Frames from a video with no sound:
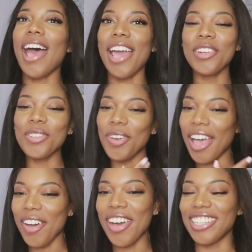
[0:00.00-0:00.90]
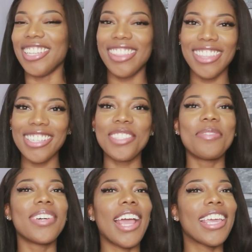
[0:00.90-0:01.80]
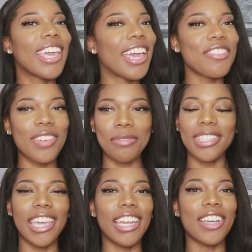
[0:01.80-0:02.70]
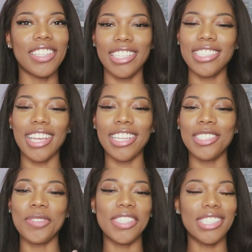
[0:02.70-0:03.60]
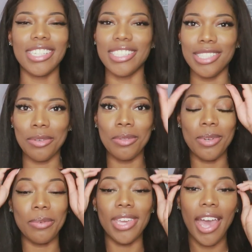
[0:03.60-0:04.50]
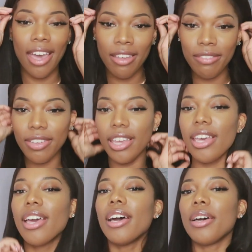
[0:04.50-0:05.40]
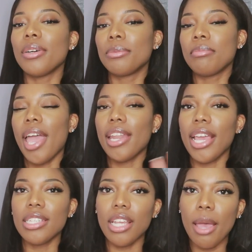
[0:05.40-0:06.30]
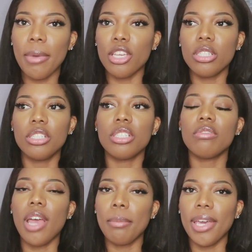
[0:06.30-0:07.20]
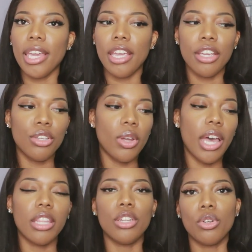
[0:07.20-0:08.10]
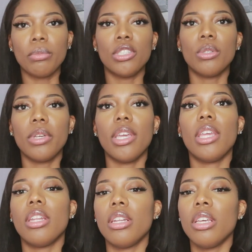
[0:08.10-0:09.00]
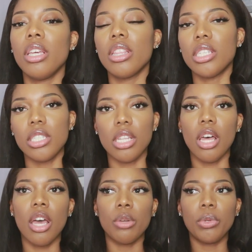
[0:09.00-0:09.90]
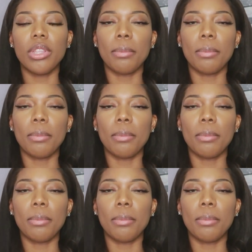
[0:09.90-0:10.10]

I don't know how I did this, but I can't replicate it on this side, so we're just gonna stick with what we have. At nighttime, I usually just wrap my hair, you know how they normally do it in the salon